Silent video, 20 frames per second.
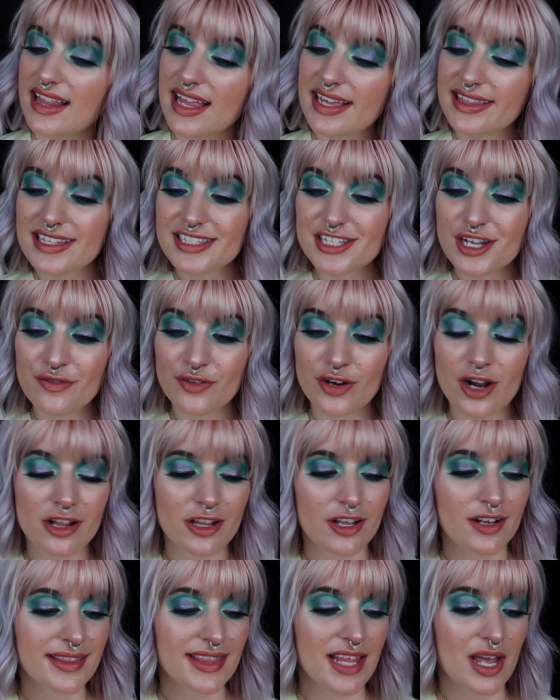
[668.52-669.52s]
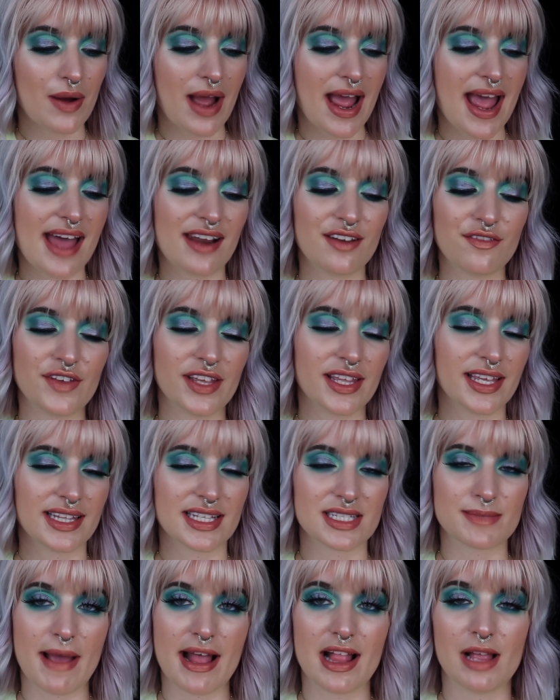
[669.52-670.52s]
I like this overall look though. I had a feeling
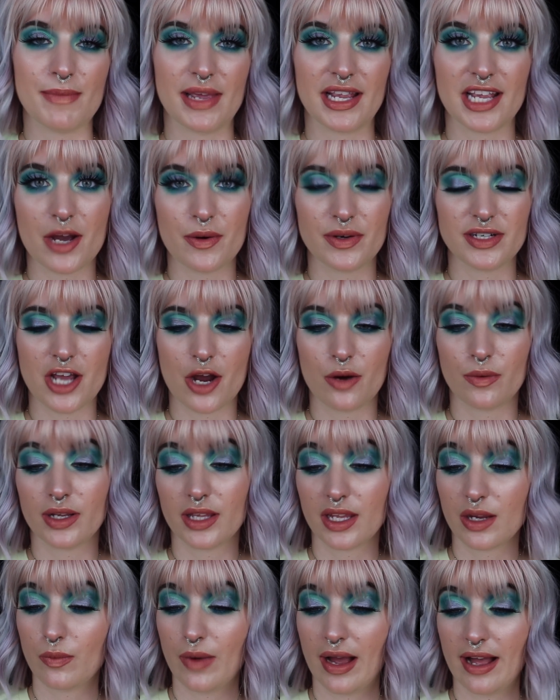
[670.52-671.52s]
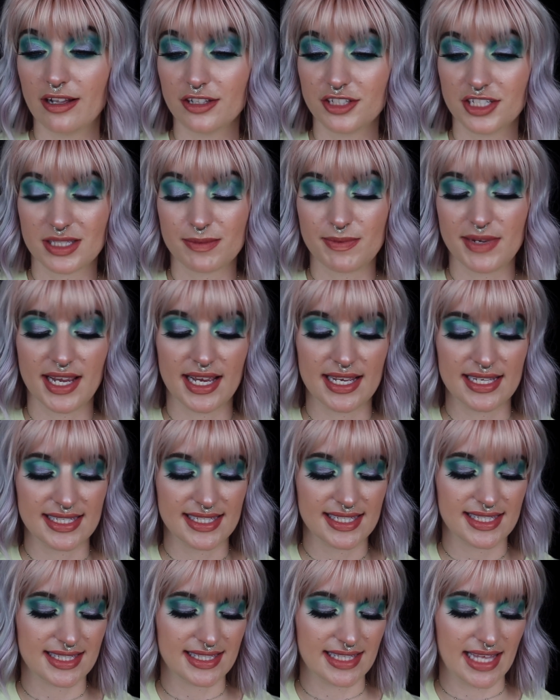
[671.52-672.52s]
this palette bingo would go really well just
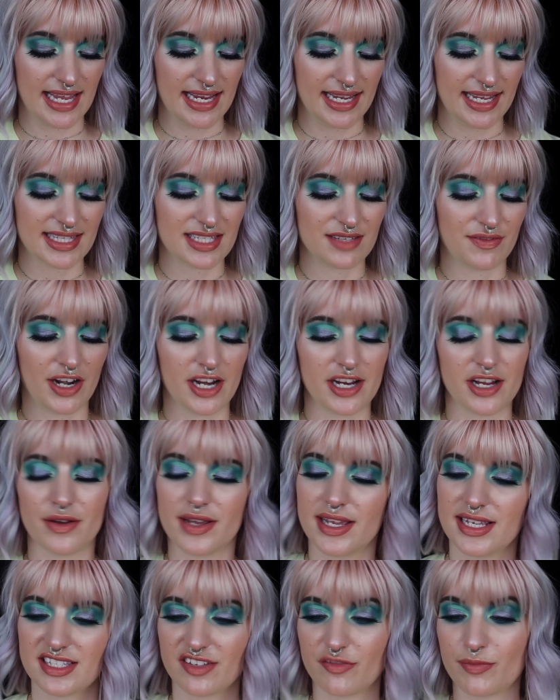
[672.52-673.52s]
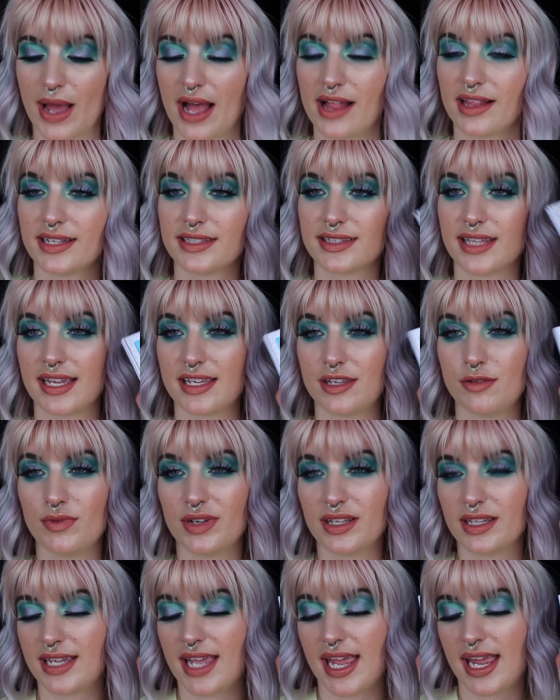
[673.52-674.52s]
because like it's a very cohesive palette. Like you
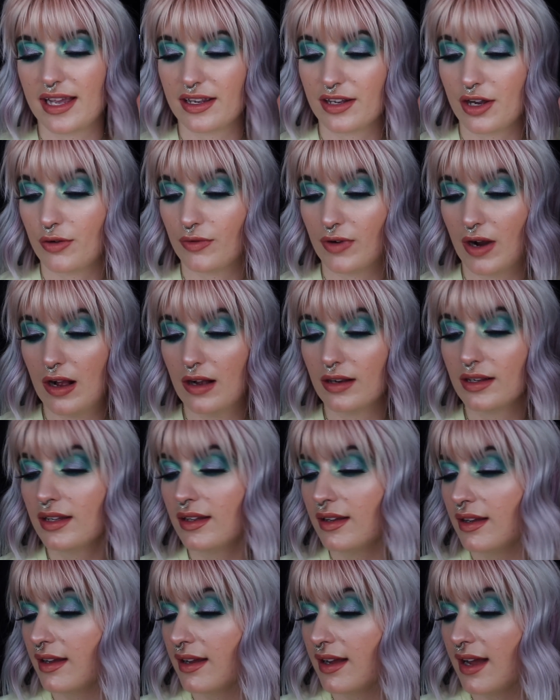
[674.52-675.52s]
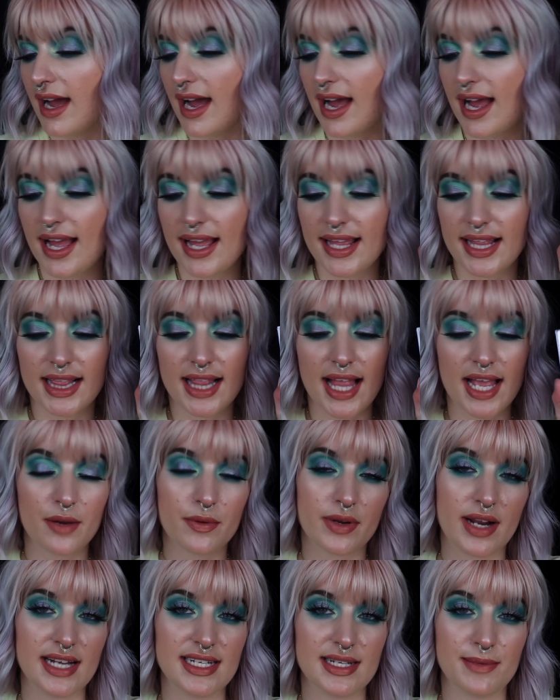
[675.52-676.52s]
really can't go wrong. I
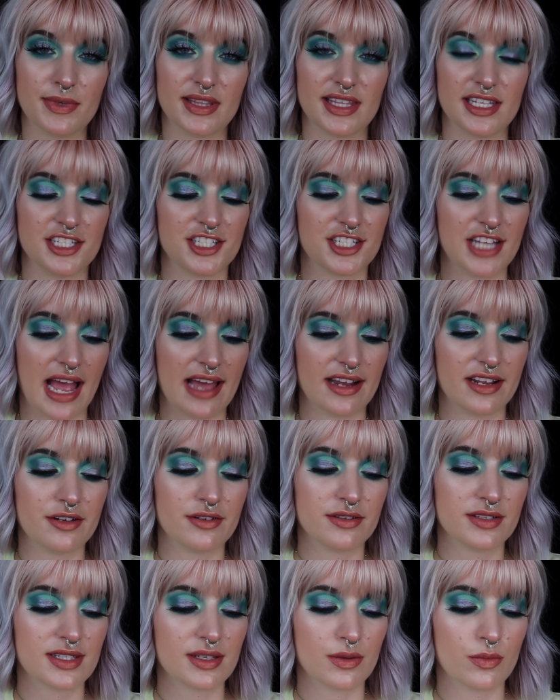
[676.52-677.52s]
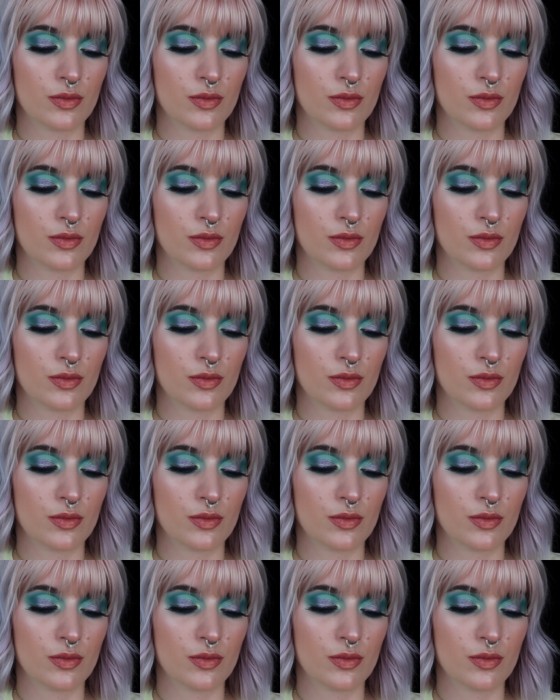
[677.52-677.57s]
like what I did with these shadows.